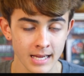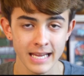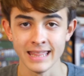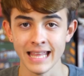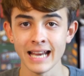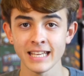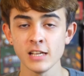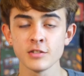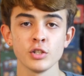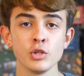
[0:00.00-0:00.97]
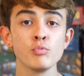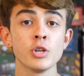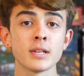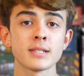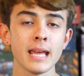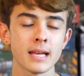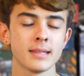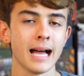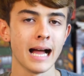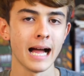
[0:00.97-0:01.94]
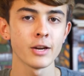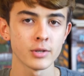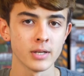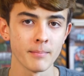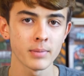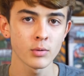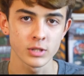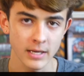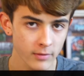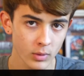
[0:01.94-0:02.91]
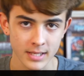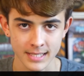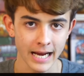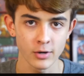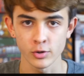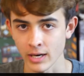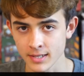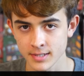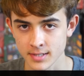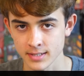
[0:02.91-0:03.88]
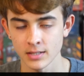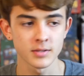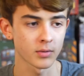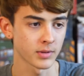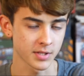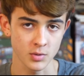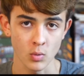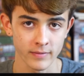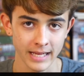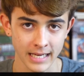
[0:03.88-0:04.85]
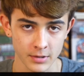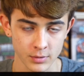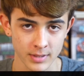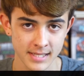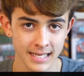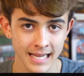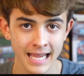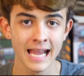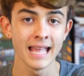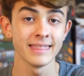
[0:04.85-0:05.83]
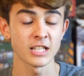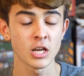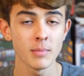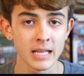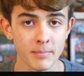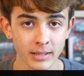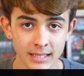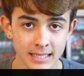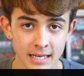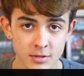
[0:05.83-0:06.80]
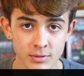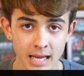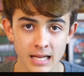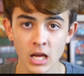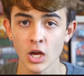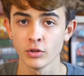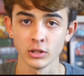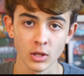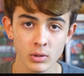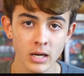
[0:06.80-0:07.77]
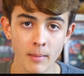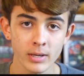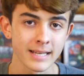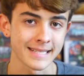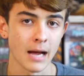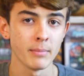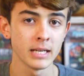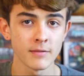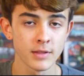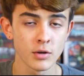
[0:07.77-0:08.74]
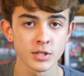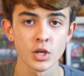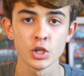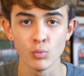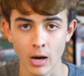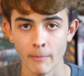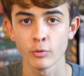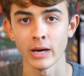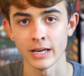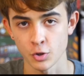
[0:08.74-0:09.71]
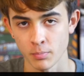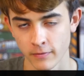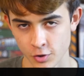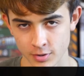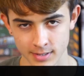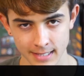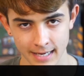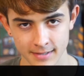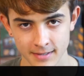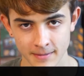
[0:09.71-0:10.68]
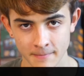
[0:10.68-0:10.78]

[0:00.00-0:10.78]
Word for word: In that case, you just take the higher number, whichever one is higher, ranks and skills or the score of that characteristic. That's how many ability dice you take. The lower number is how many of those you upgrade to proficiency dice.